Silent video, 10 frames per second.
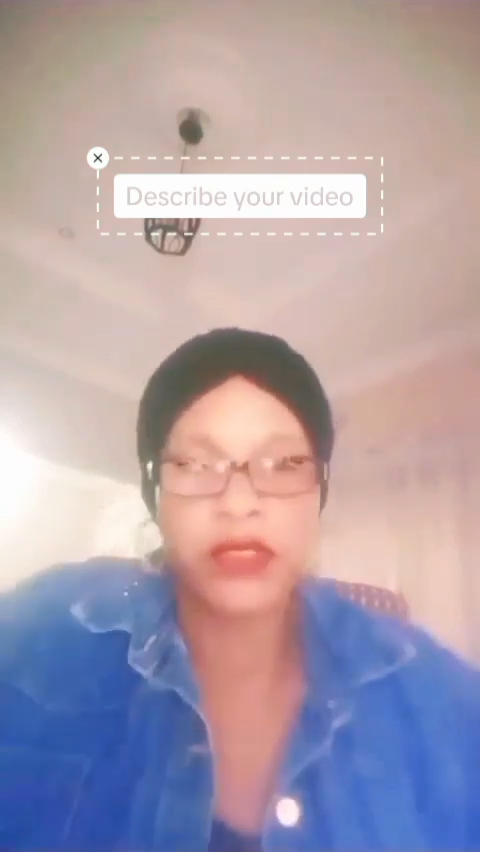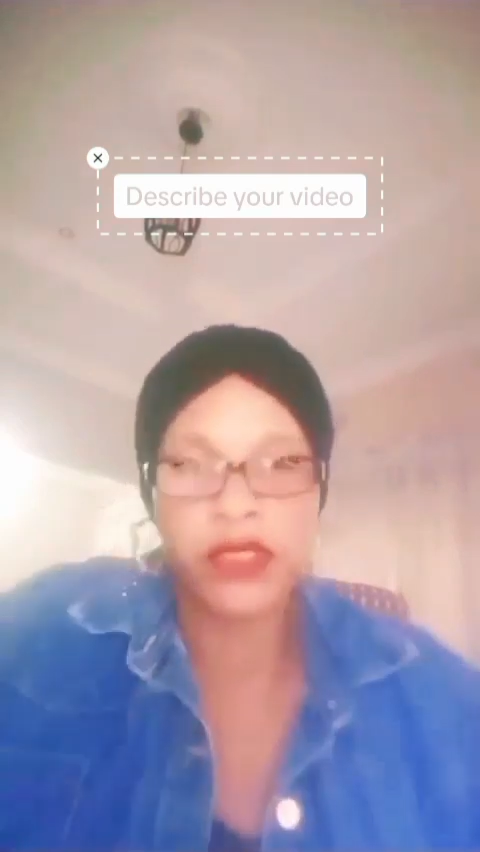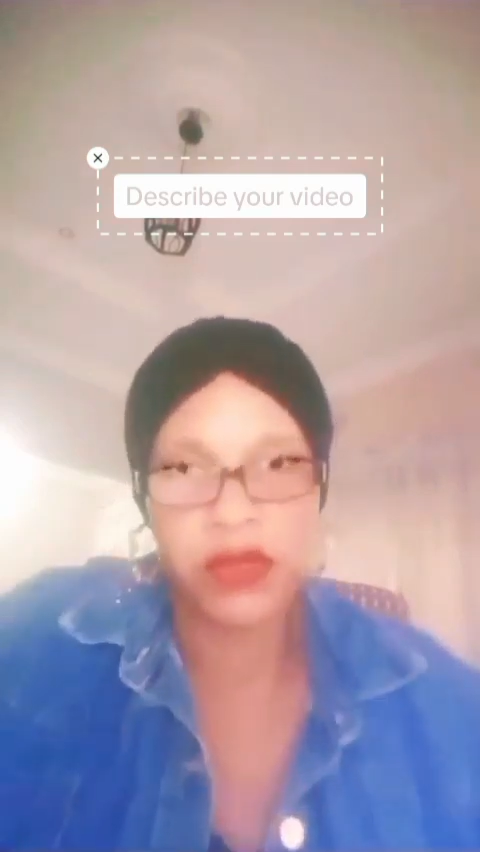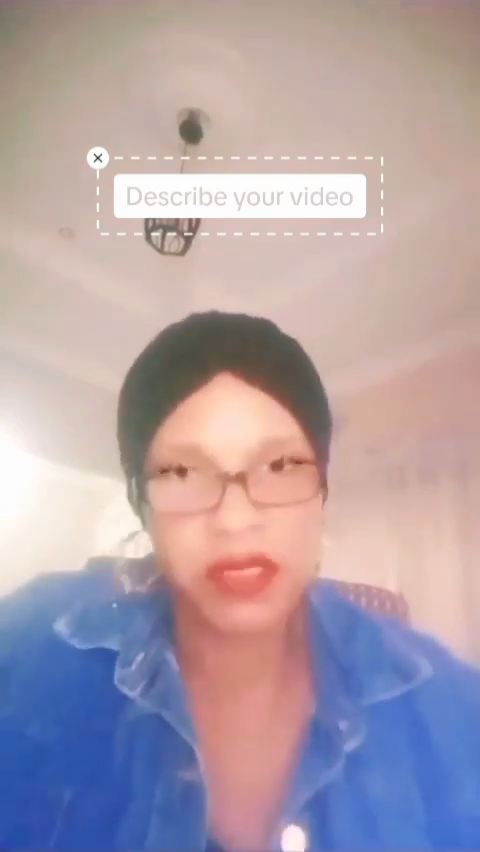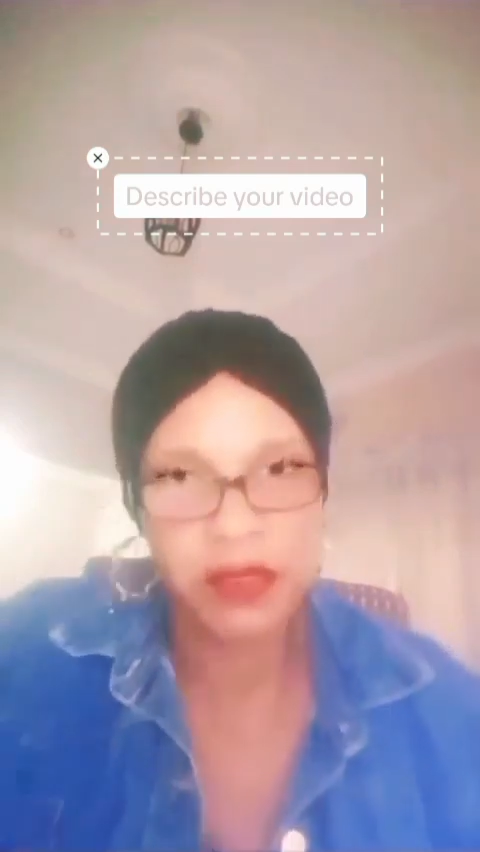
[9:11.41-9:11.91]

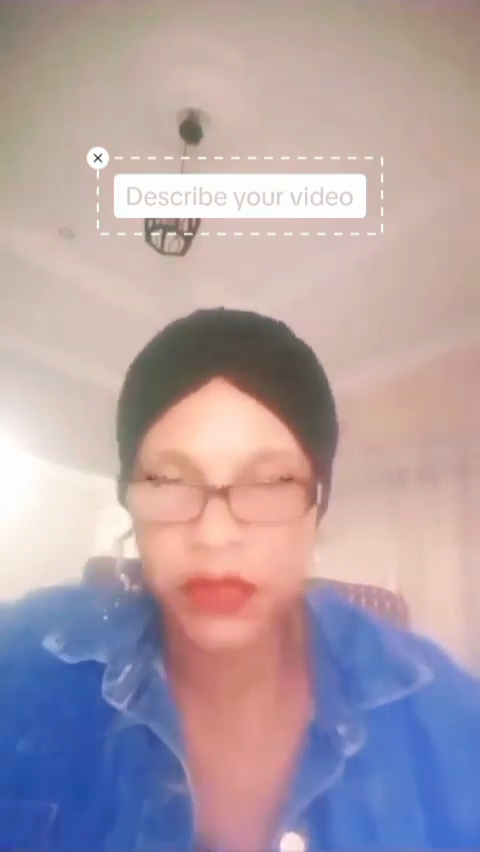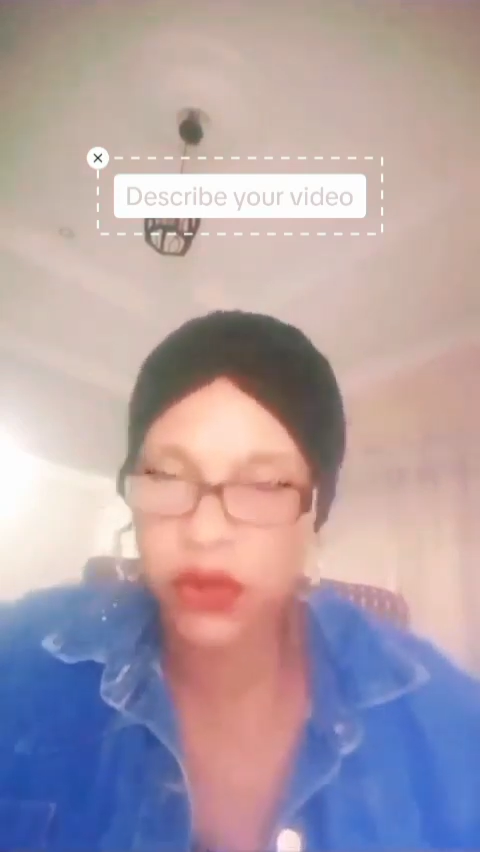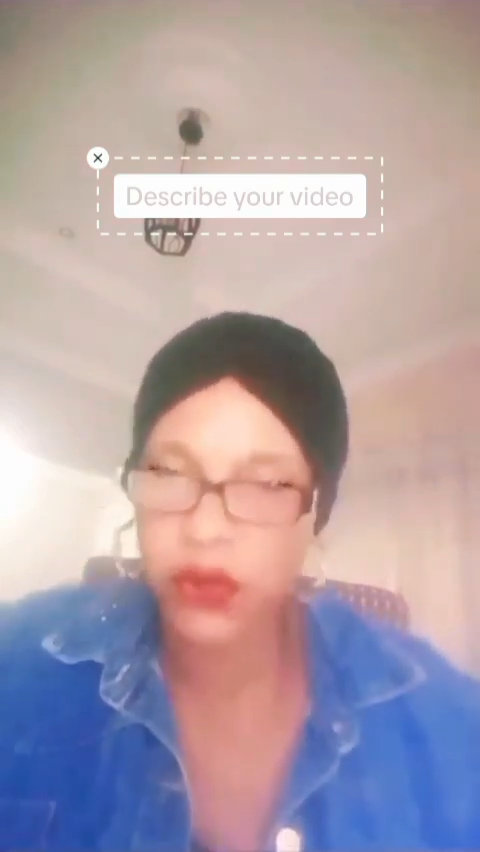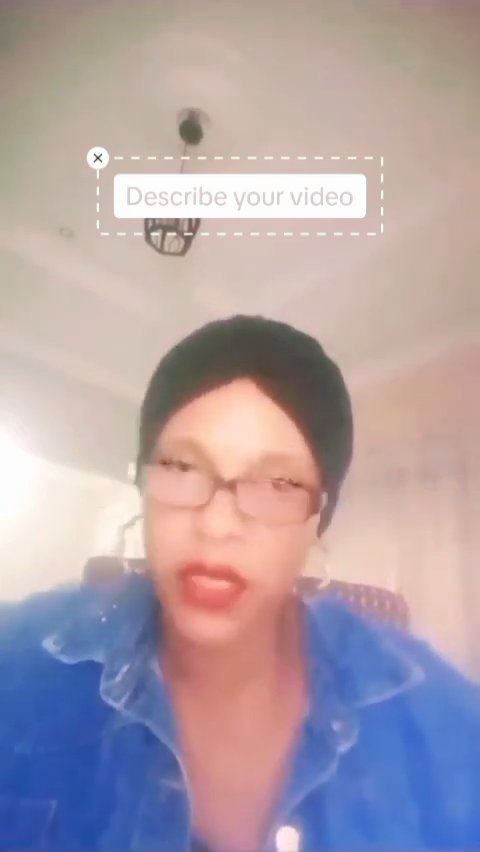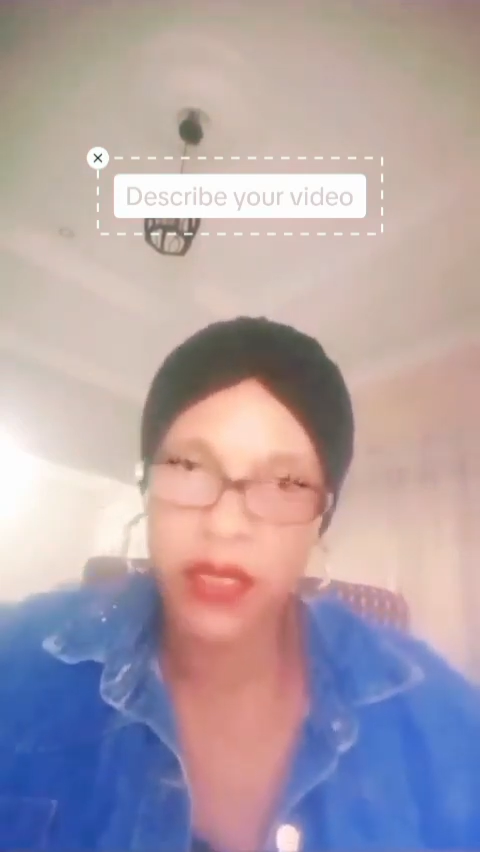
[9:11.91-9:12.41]
yourself into
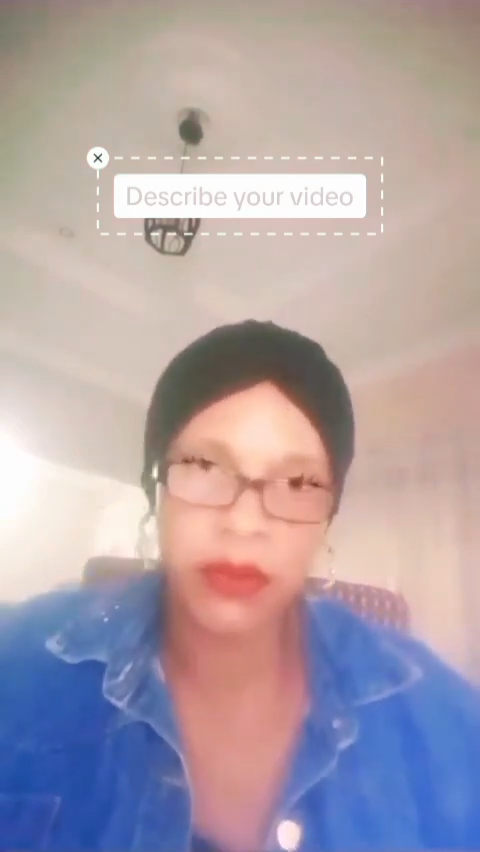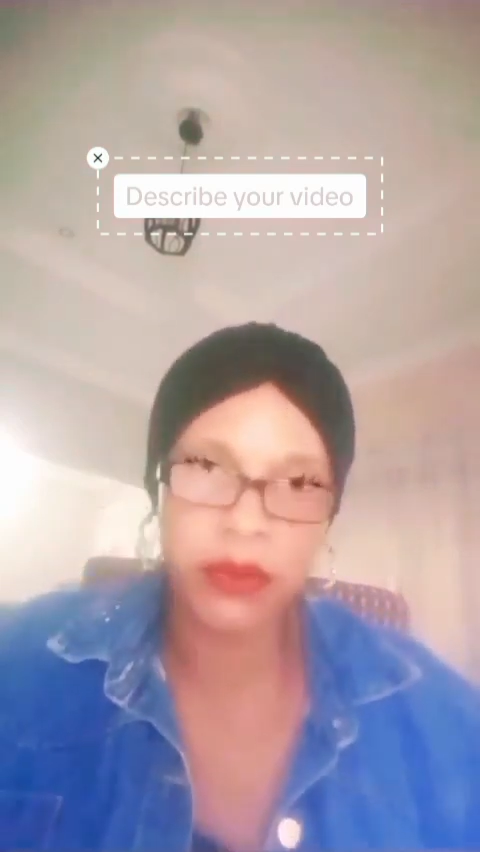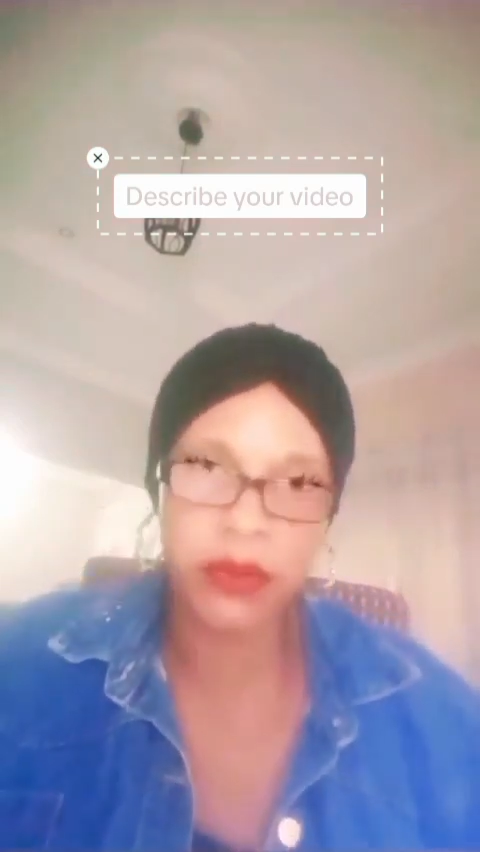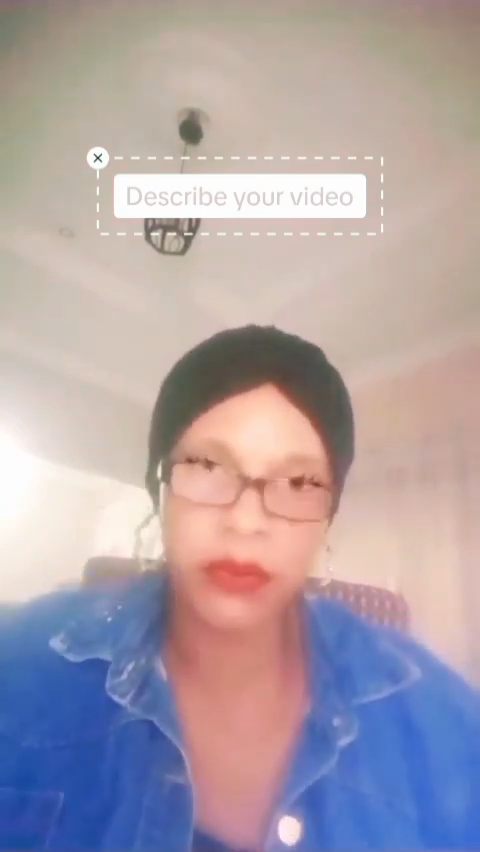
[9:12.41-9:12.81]
any group